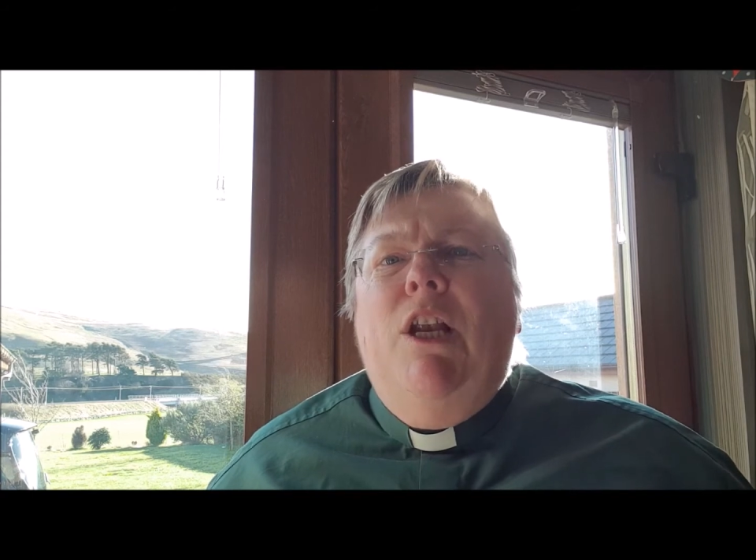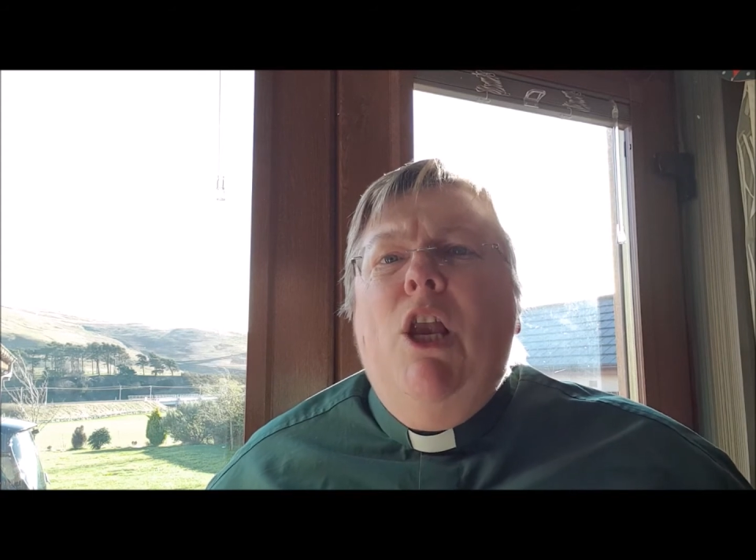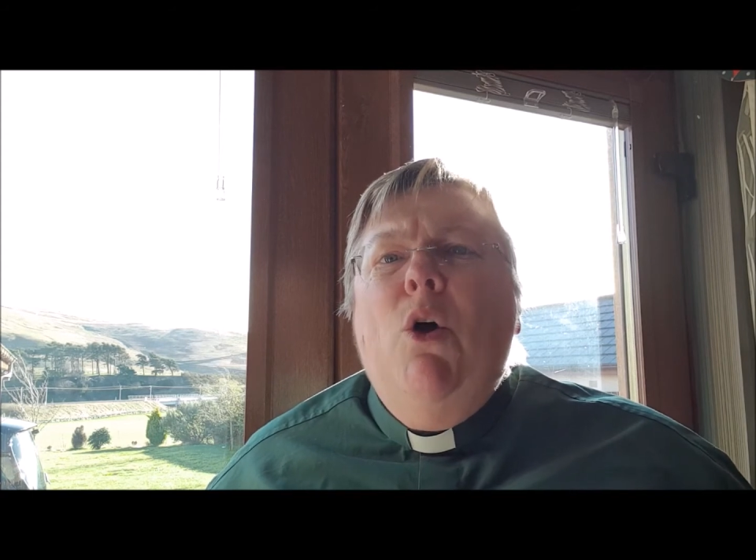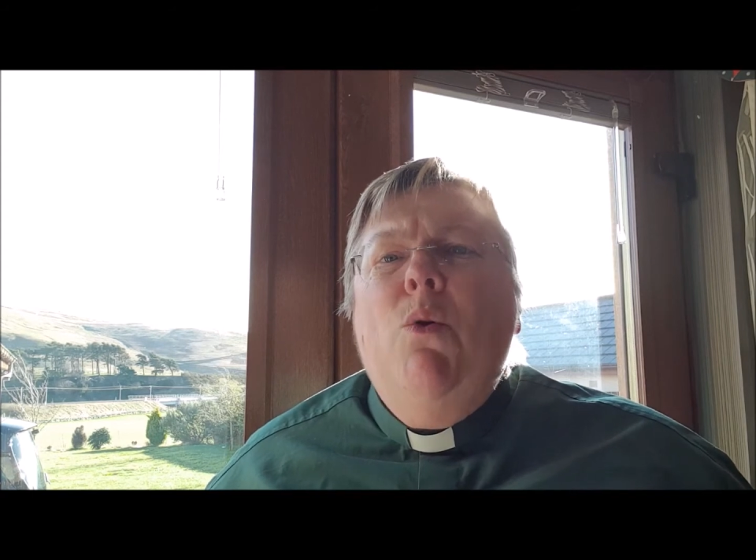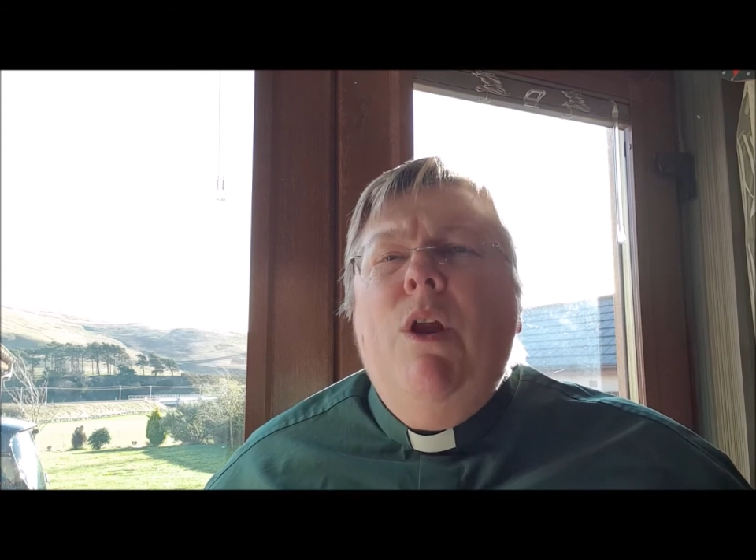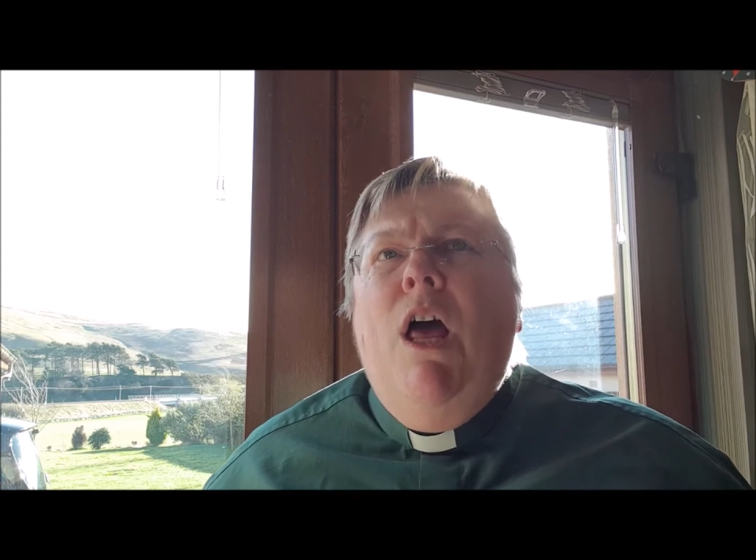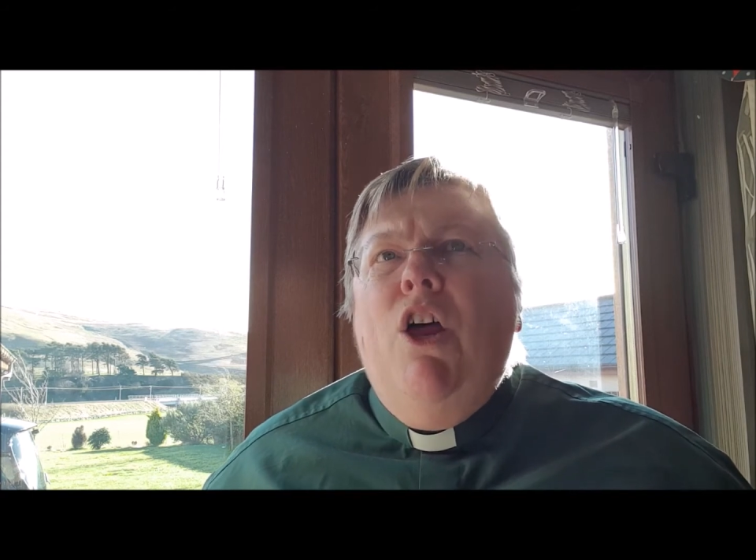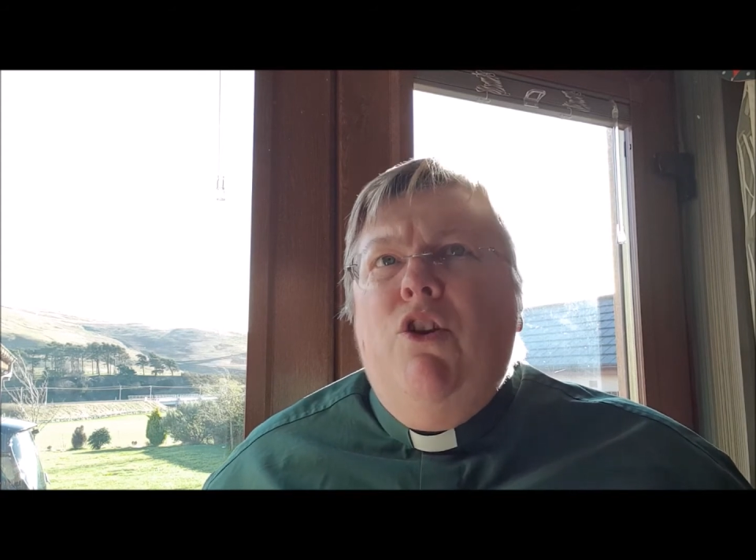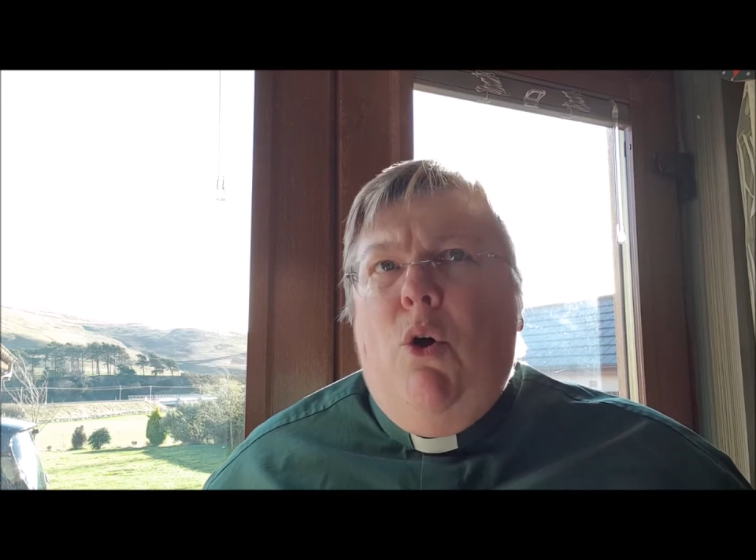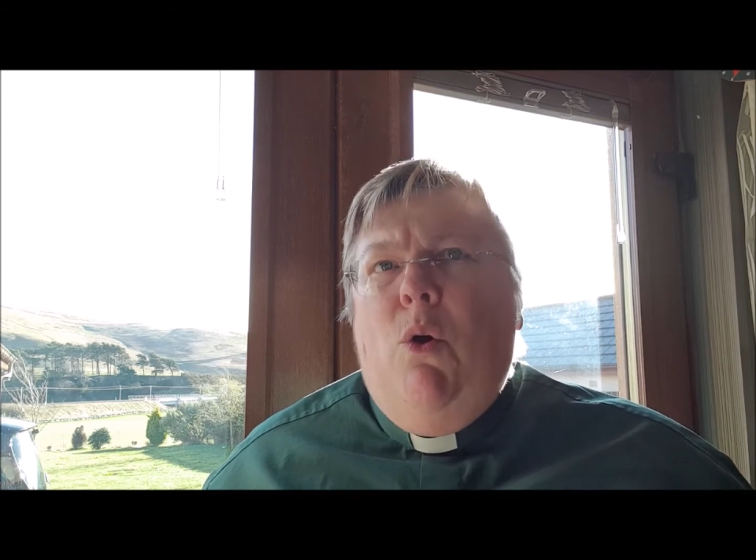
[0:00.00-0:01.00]
alone
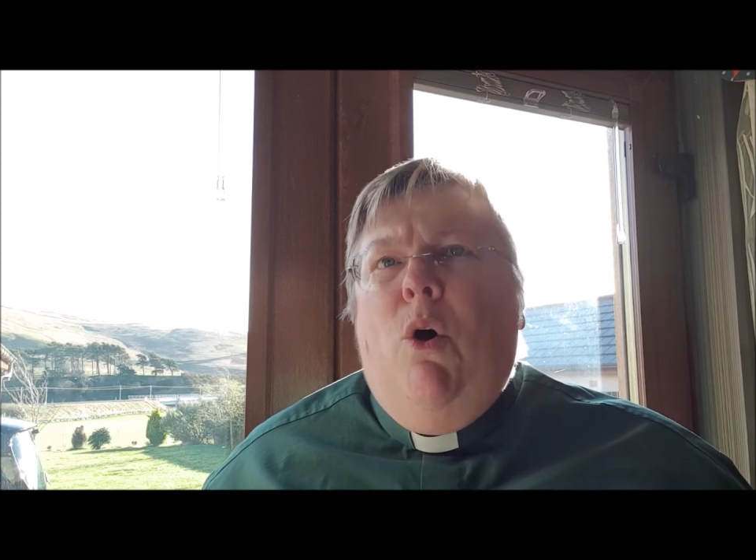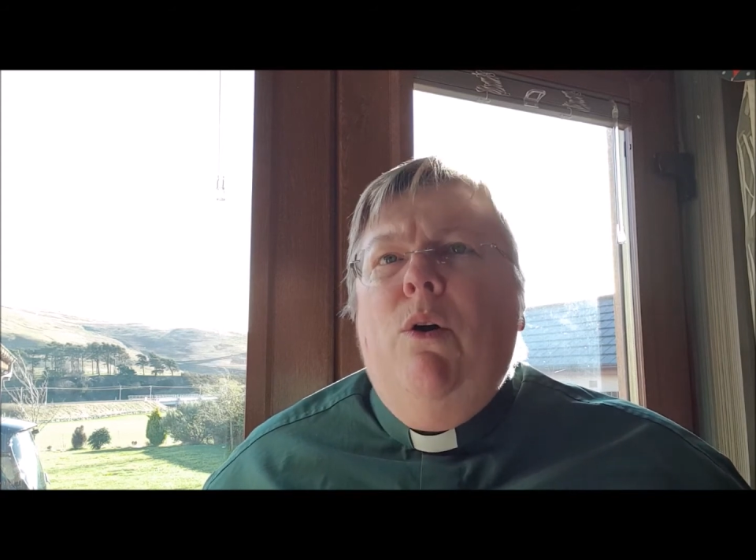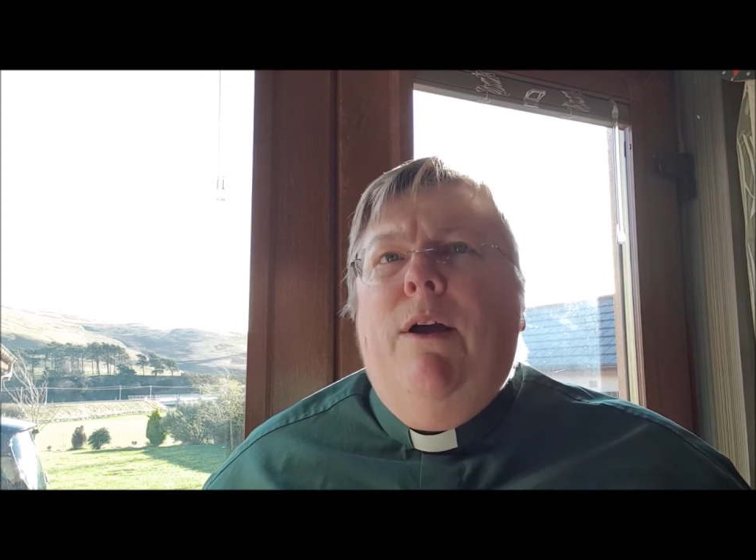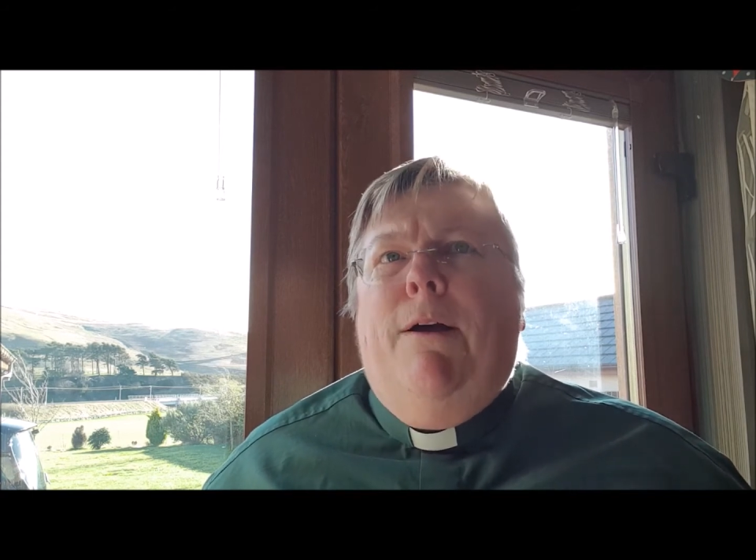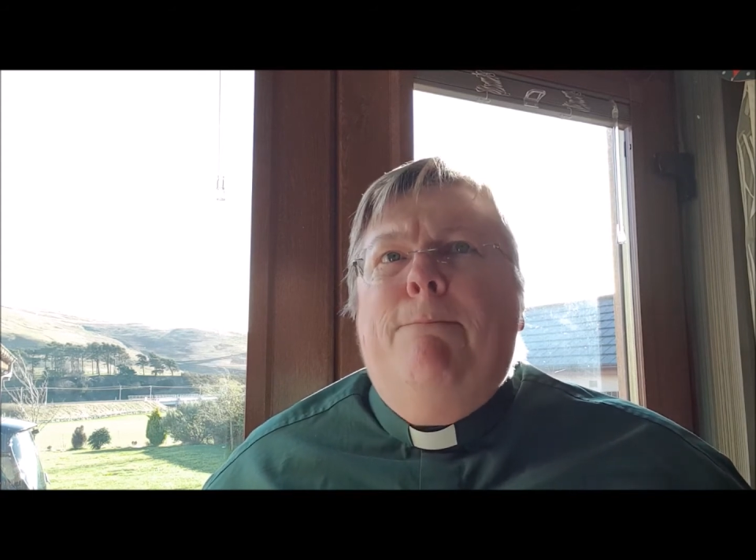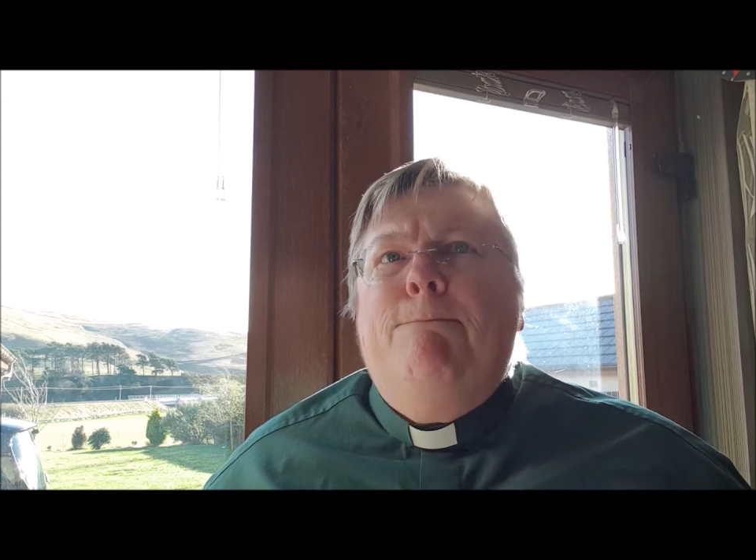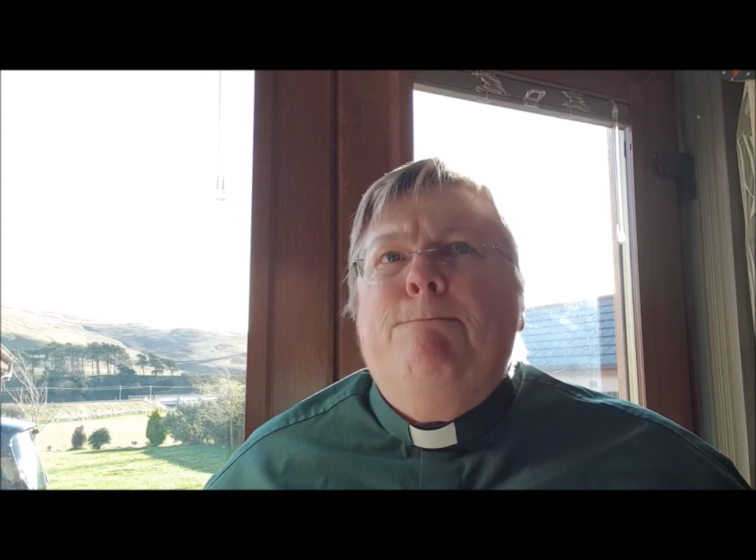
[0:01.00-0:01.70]
no longer.